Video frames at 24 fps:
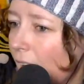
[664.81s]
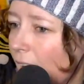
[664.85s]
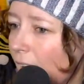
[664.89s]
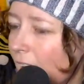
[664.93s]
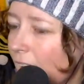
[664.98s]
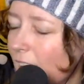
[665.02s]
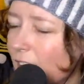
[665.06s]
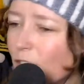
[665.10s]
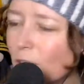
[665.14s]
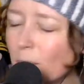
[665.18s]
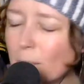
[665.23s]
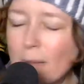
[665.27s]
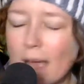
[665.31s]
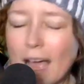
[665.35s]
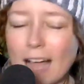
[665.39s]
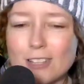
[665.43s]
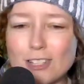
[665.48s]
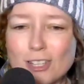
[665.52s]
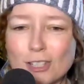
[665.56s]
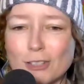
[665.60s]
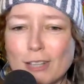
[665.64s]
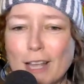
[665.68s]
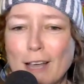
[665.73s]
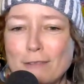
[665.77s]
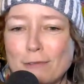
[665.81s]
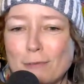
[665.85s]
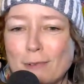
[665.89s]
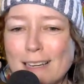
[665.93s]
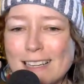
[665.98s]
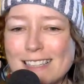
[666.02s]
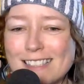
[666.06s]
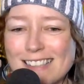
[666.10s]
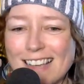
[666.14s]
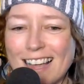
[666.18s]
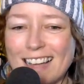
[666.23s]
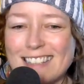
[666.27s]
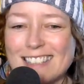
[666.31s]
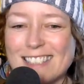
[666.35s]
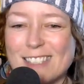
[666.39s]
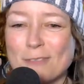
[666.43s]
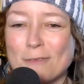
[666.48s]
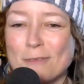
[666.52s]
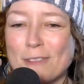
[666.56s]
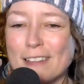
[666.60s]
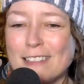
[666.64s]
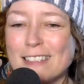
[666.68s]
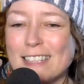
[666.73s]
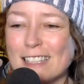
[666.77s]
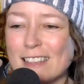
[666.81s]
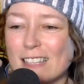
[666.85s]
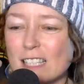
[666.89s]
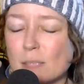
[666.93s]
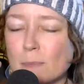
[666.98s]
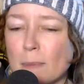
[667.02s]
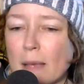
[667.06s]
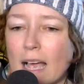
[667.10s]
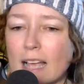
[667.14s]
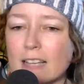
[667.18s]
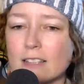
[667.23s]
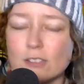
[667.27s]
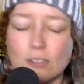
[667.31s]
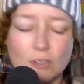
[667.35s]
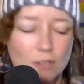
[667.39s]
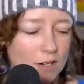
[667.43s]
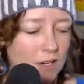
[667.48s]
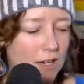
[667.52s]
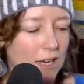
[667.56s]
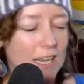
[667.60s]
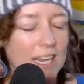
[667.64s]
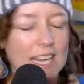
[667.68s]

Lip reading: Can you imagine left-wing sites defending this pastor?